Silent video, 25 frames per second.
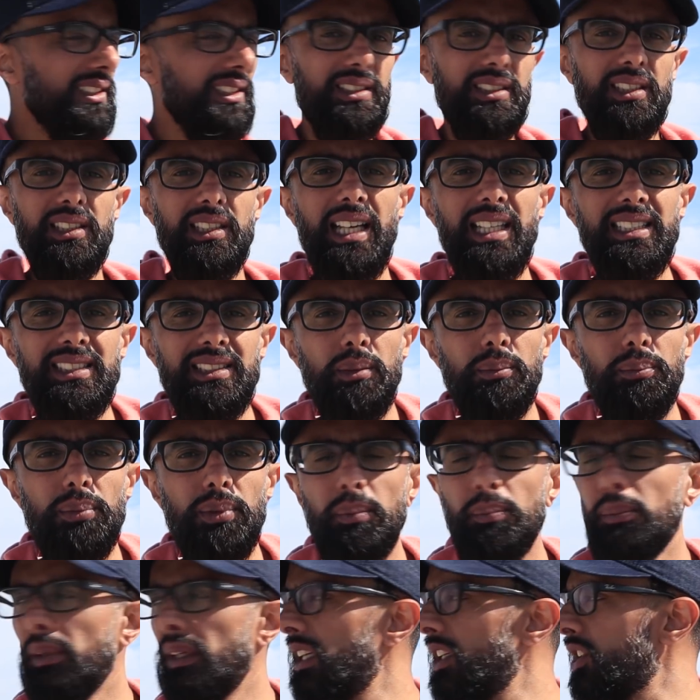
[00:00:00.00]
just a nice
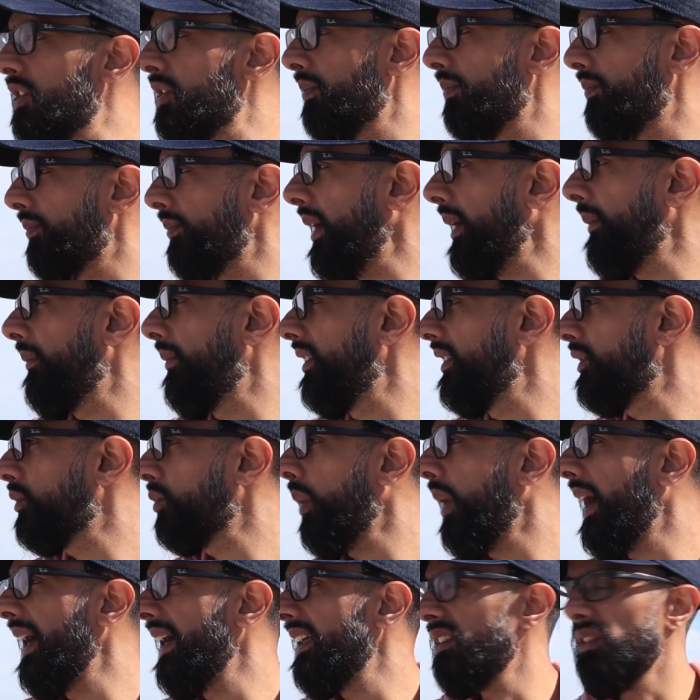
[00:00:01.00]
simple beach, pebbles,
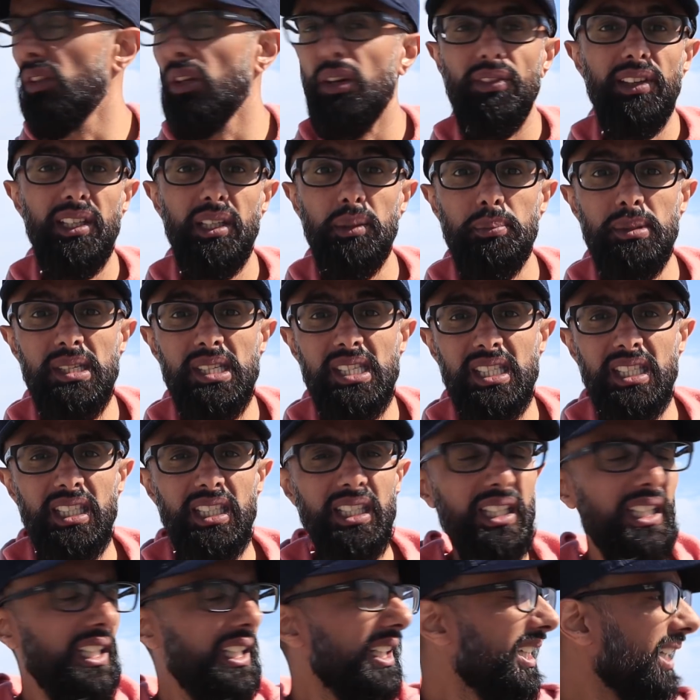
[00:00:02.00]
white, not very
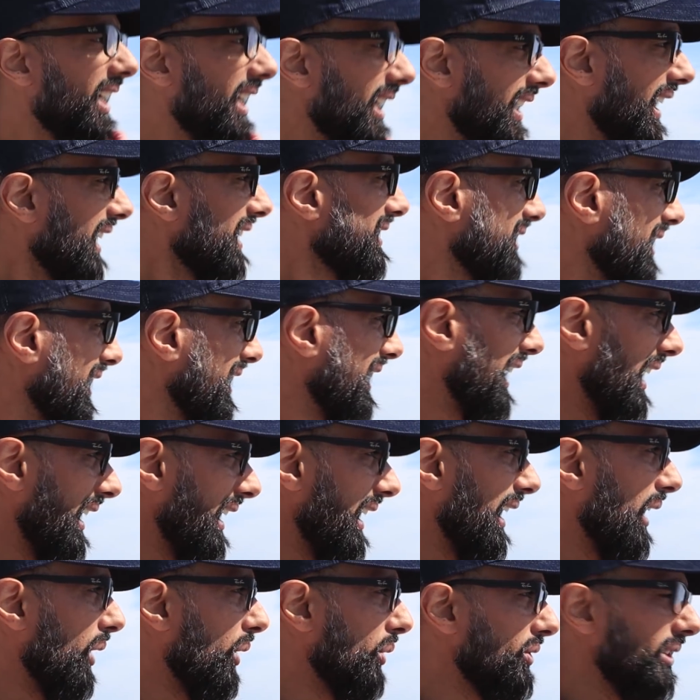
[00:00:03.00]
busy, a nice little
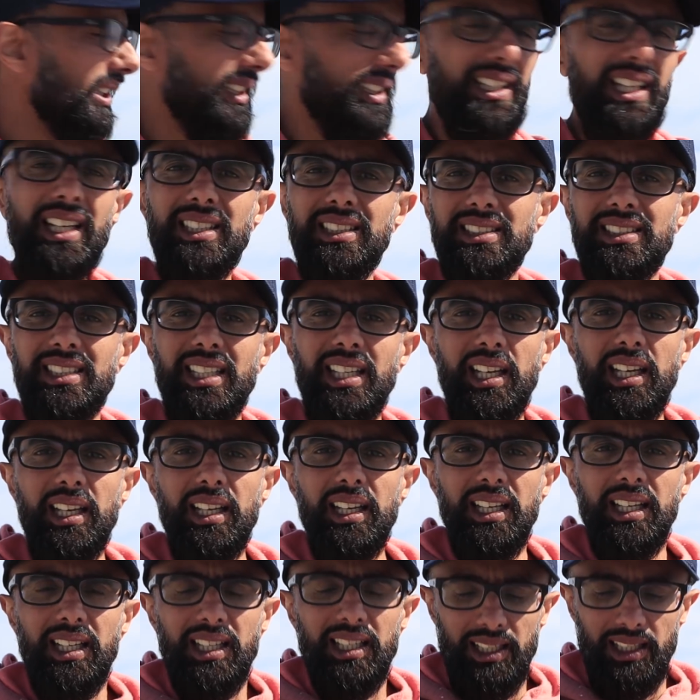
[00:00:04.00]
lighthouse, and that's it.
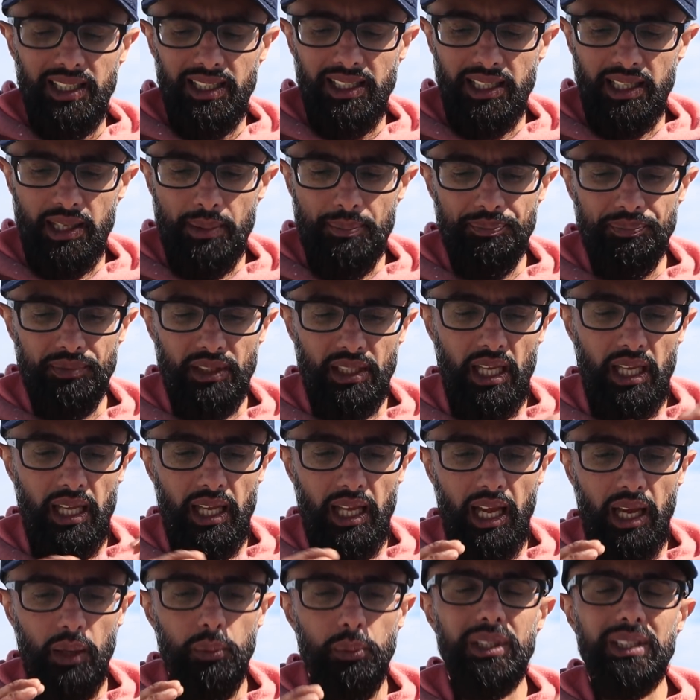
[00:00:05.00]

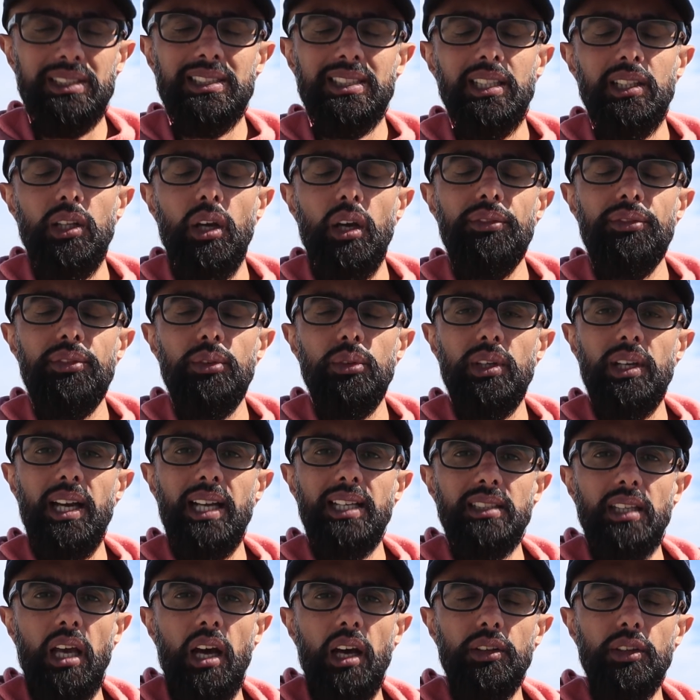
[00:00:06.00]
I will say that if you
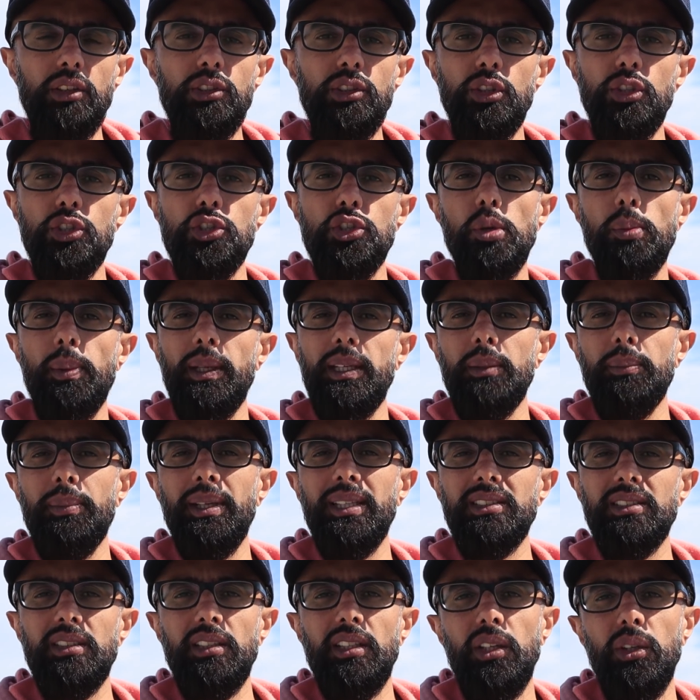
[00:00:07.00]
guys are on YouTube and you're
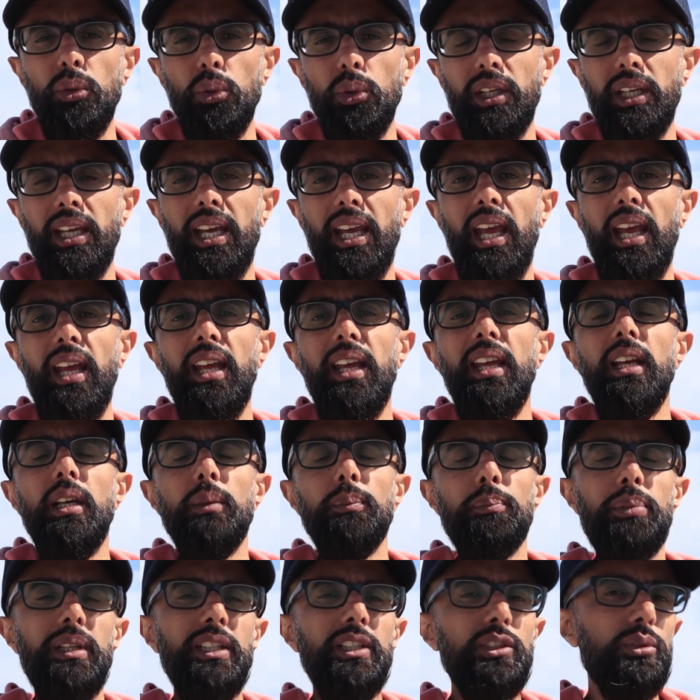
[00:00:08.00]
based in the UK,
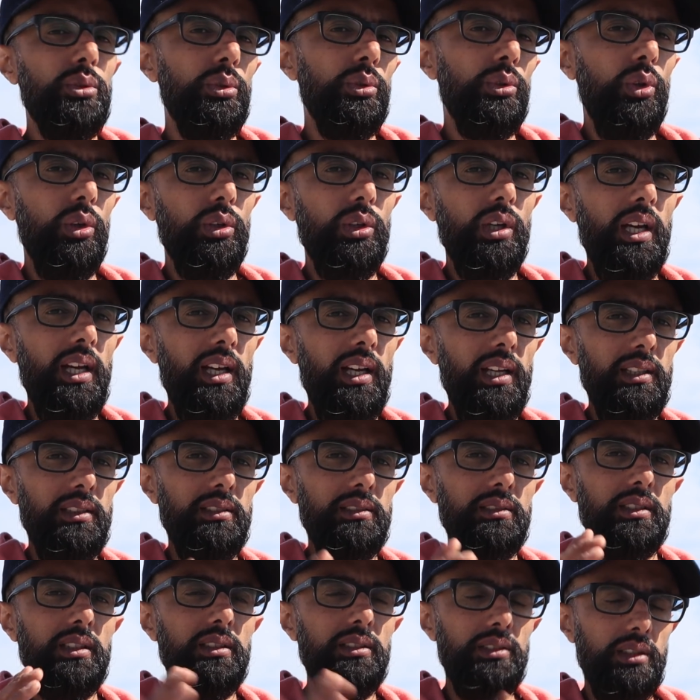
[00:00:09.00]
please do look at
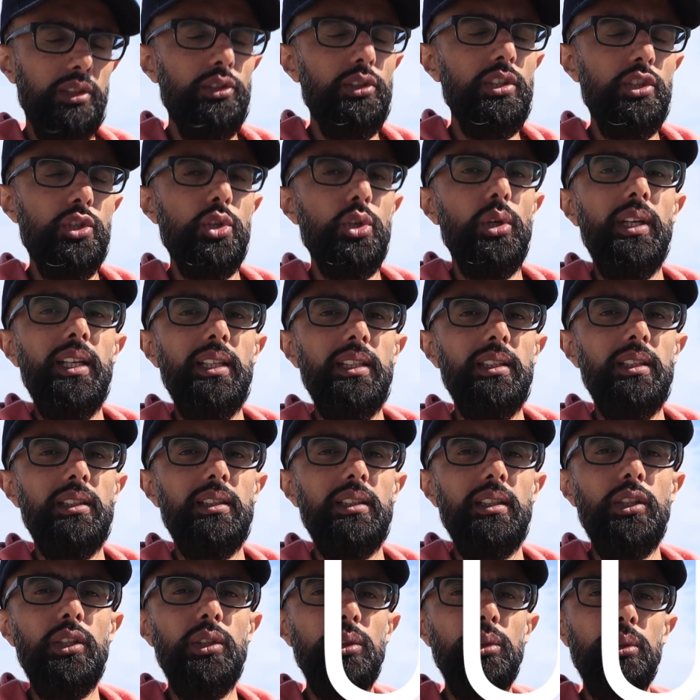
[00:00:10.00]
considering joining
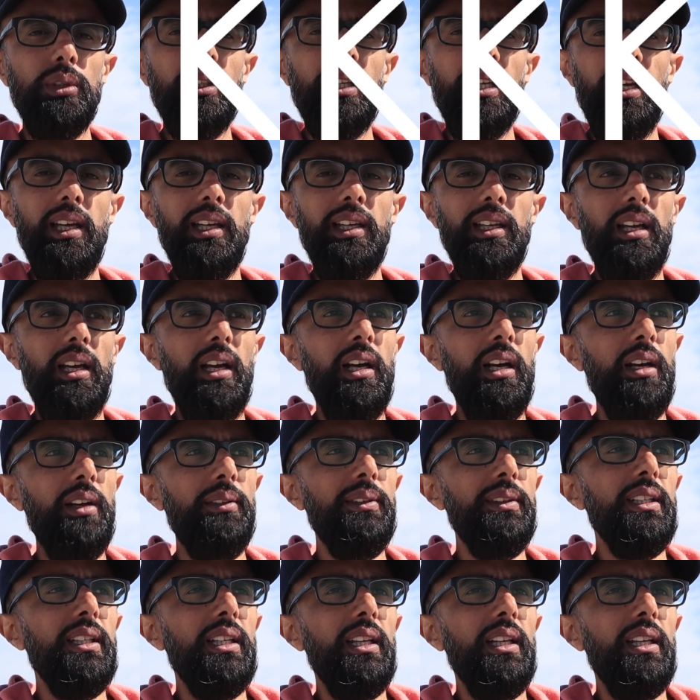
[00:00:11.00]
the UK